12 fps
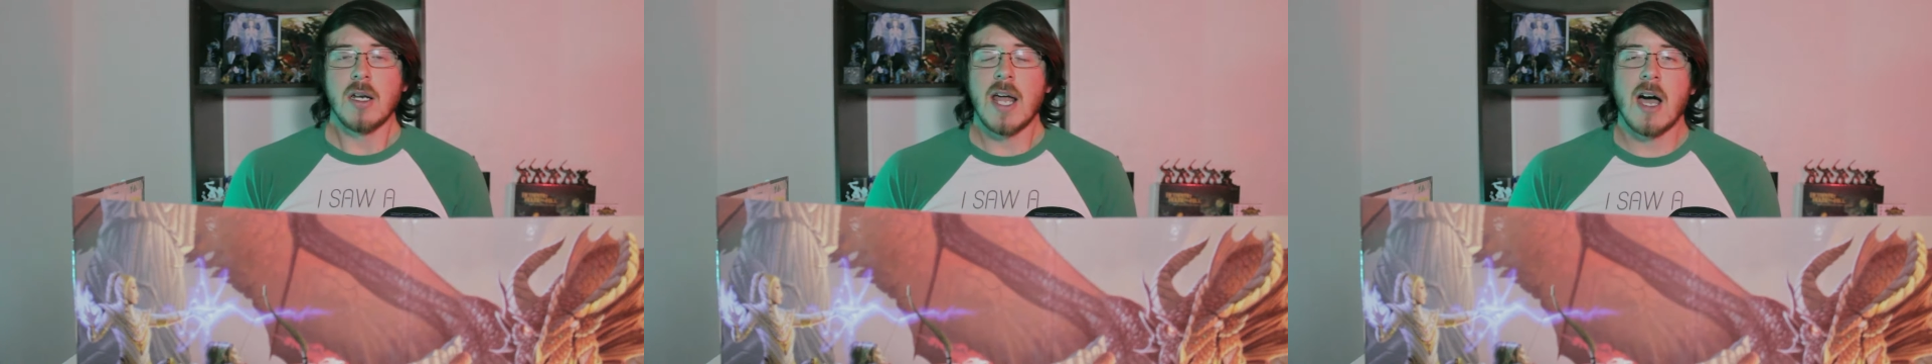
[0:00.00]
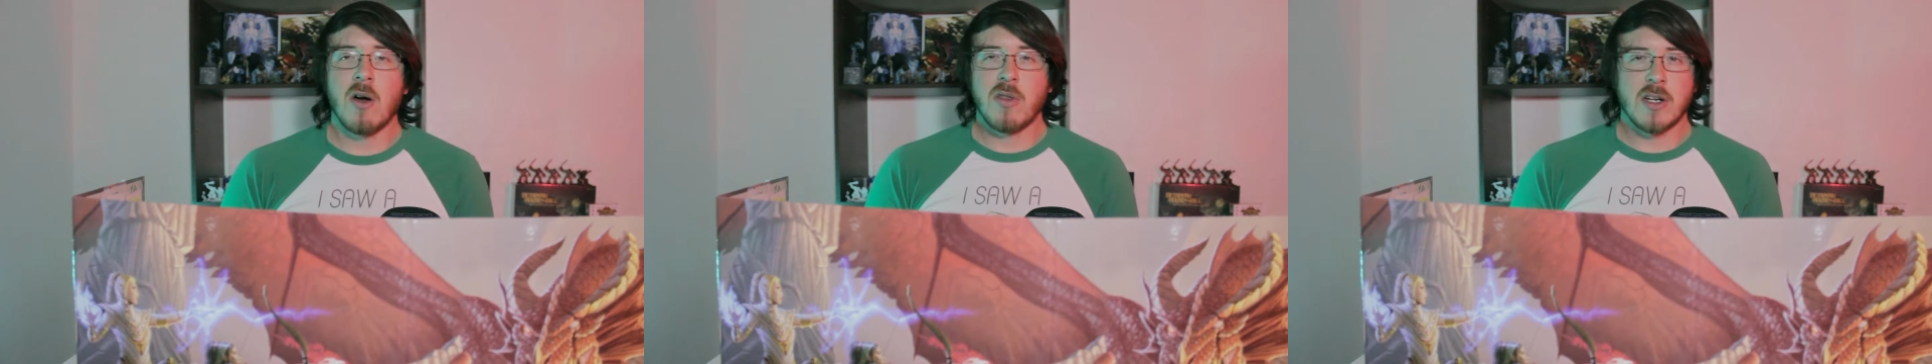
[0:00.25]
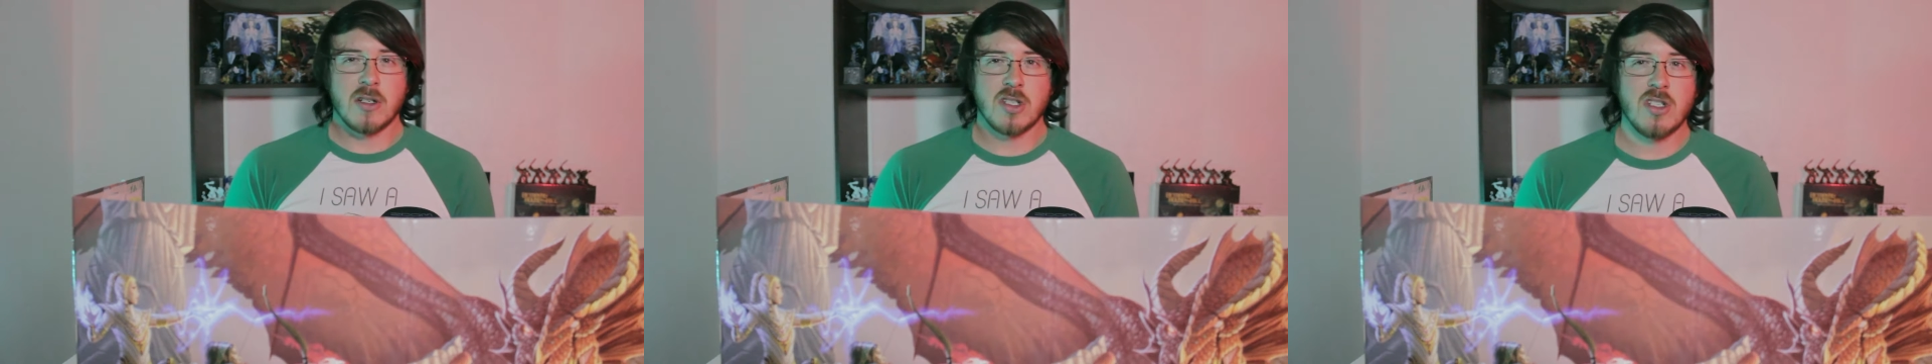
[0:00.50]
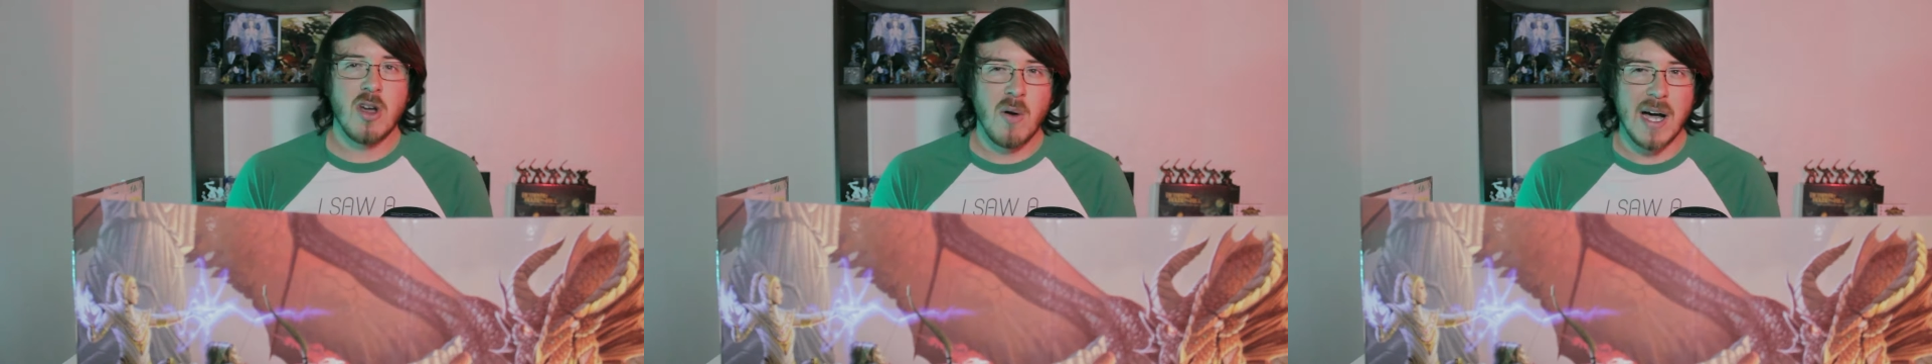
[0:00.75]
Now, there
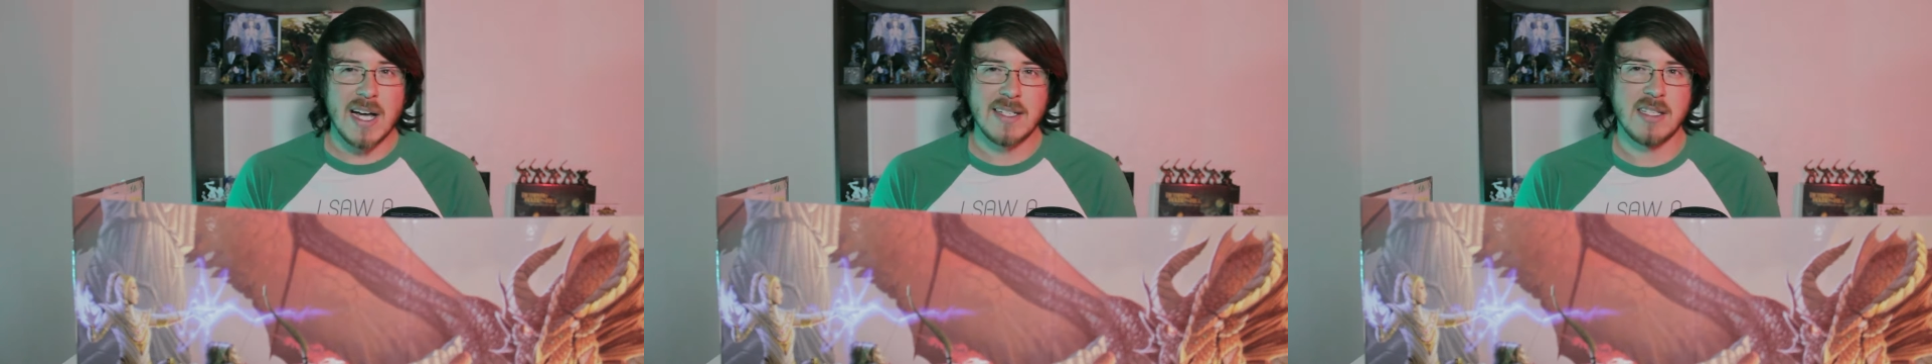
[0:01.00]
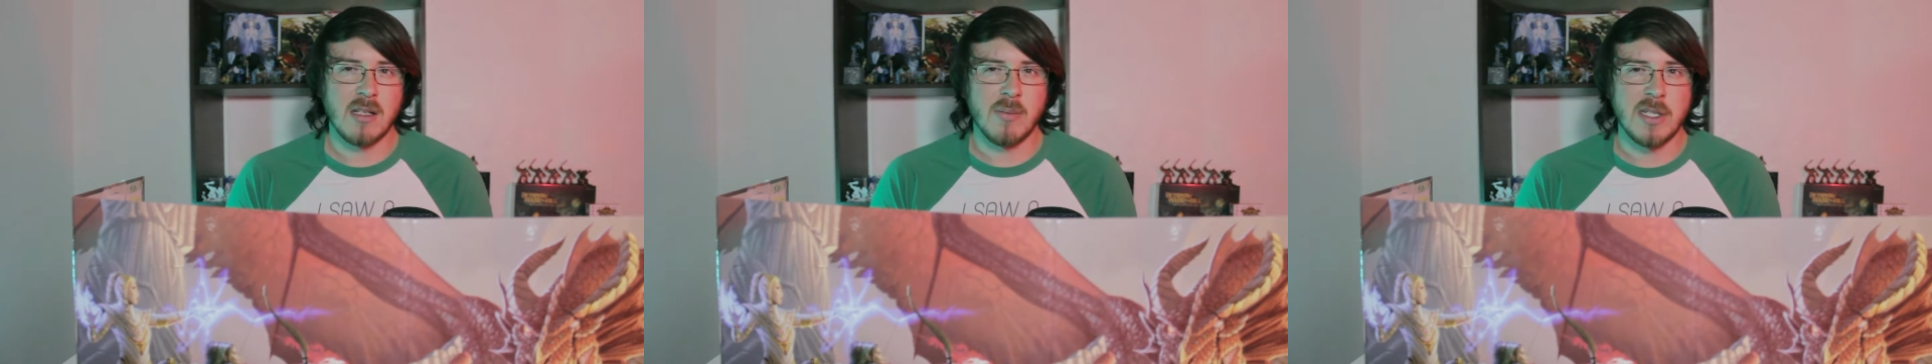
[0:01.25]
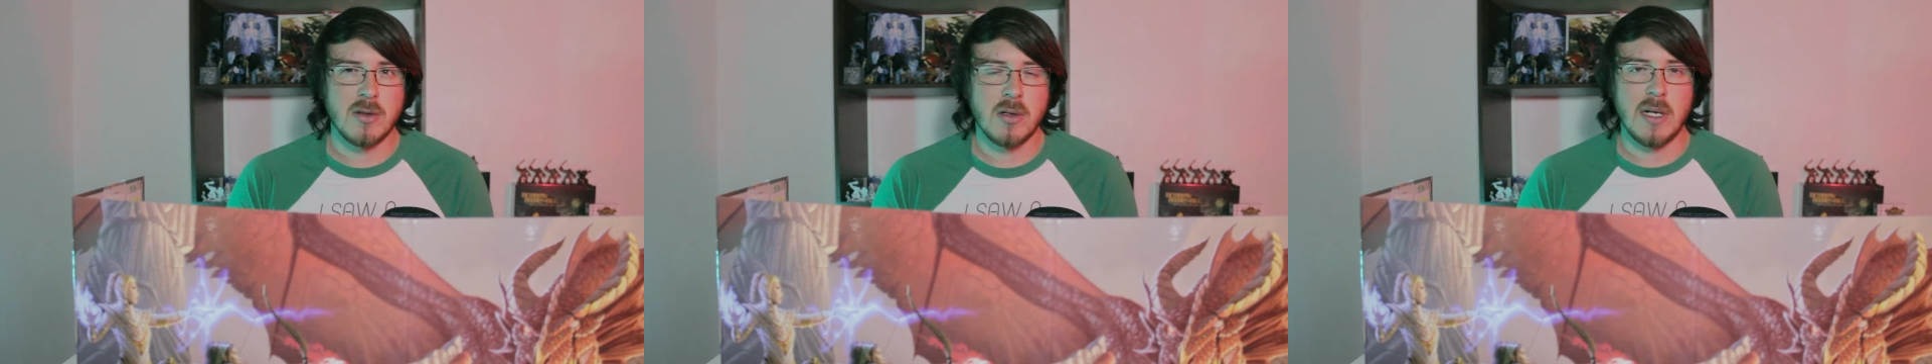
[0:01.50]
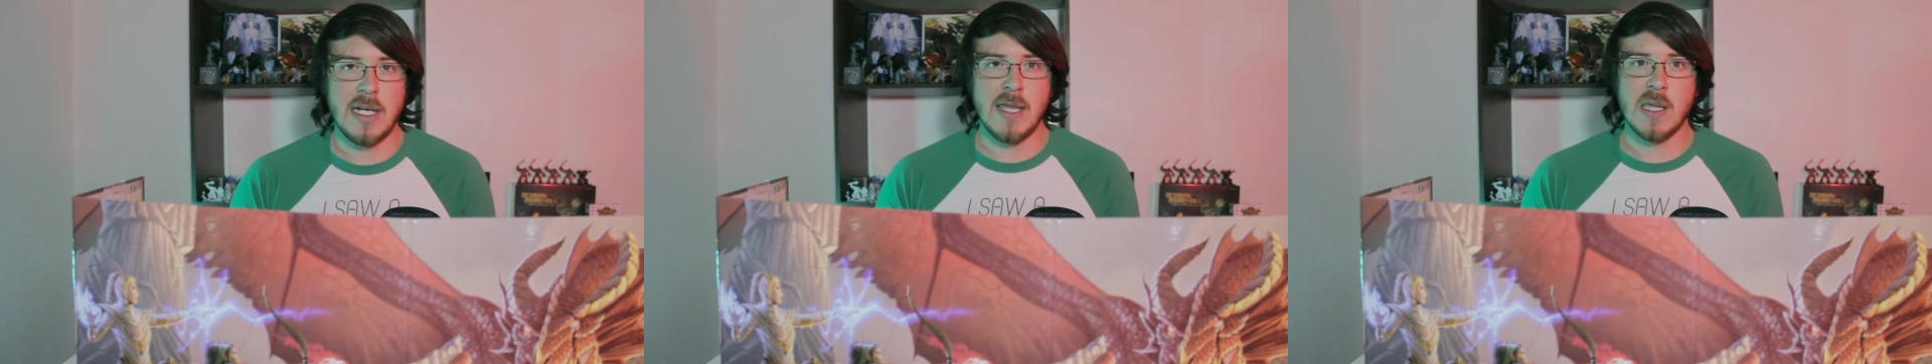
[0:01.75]
is no ice
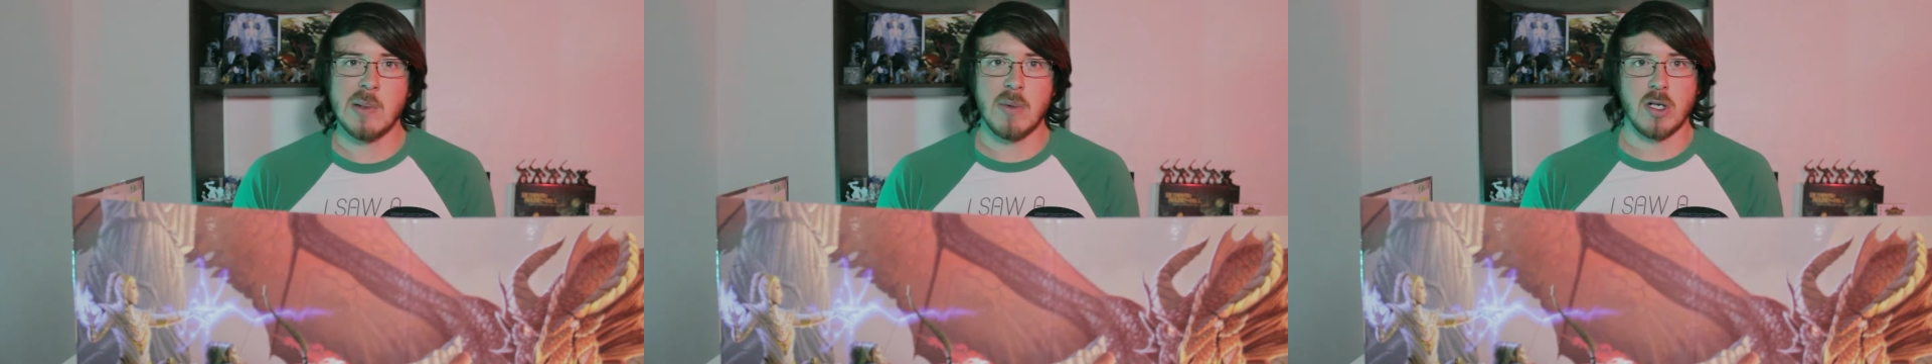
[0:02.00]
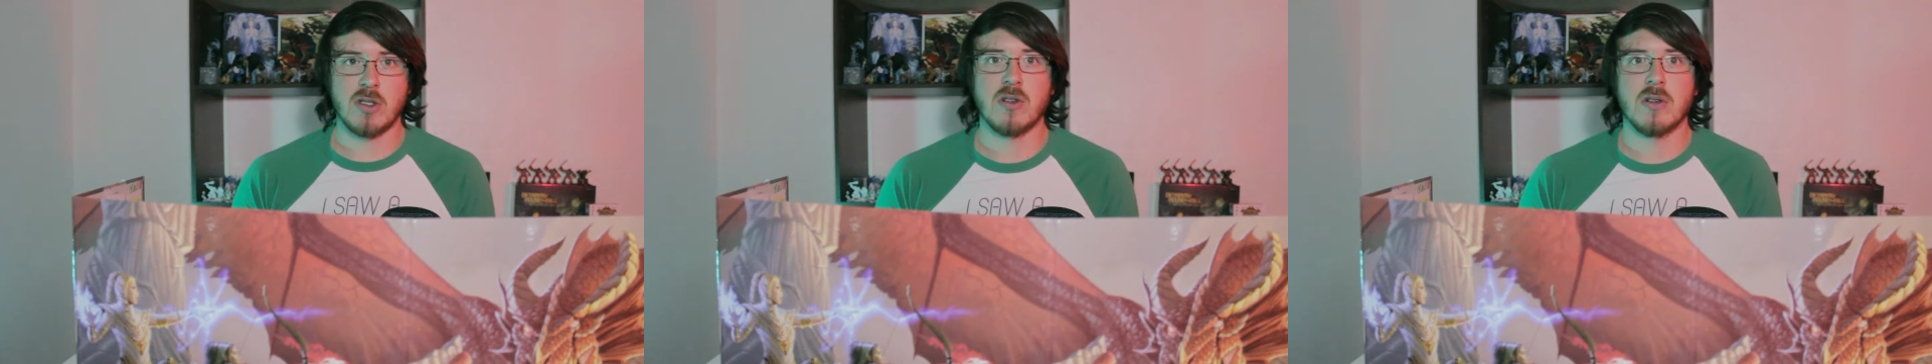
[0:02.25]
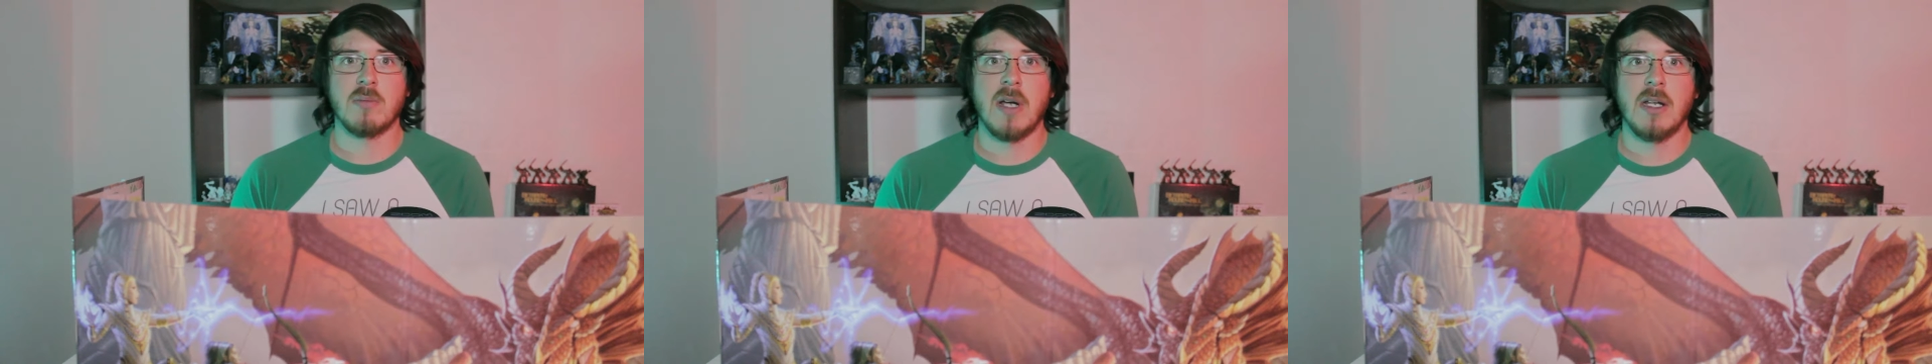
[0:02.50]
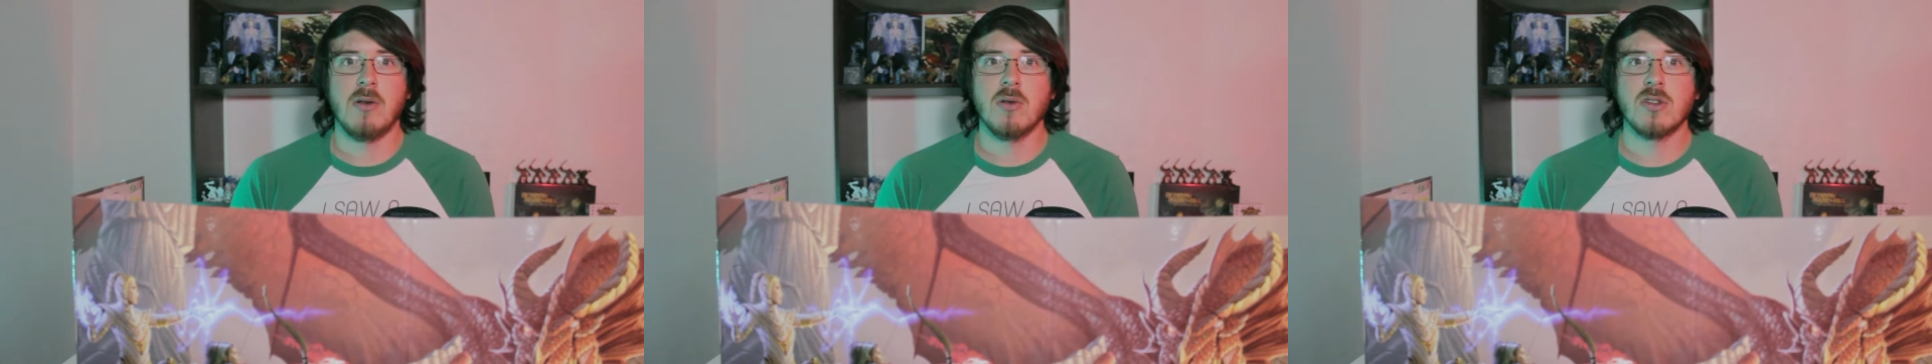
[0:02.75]
elemental in the monster's
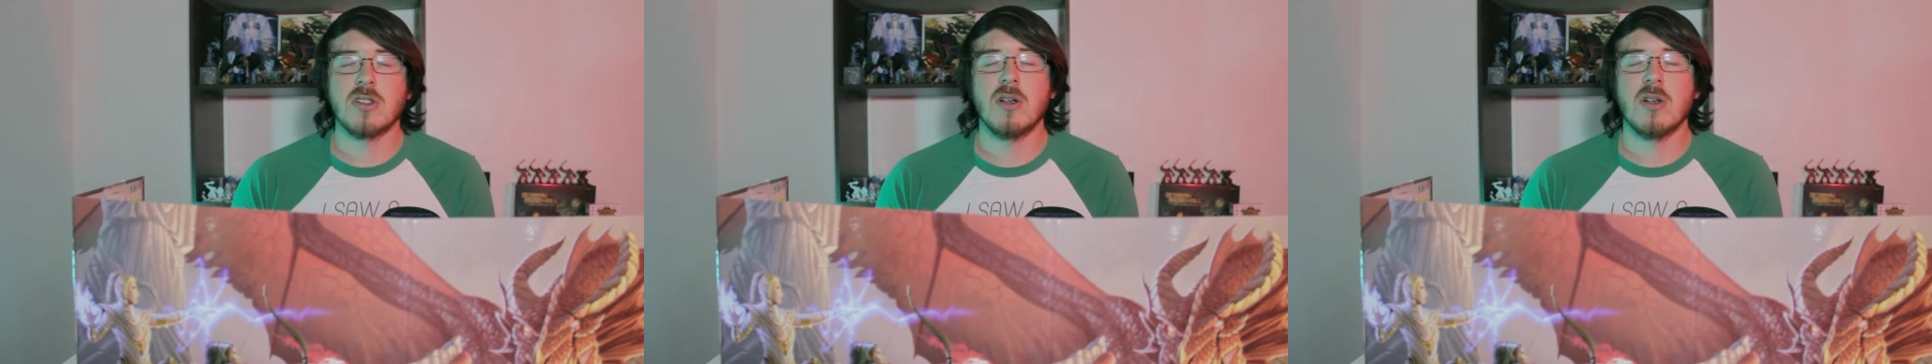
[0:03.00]
manual,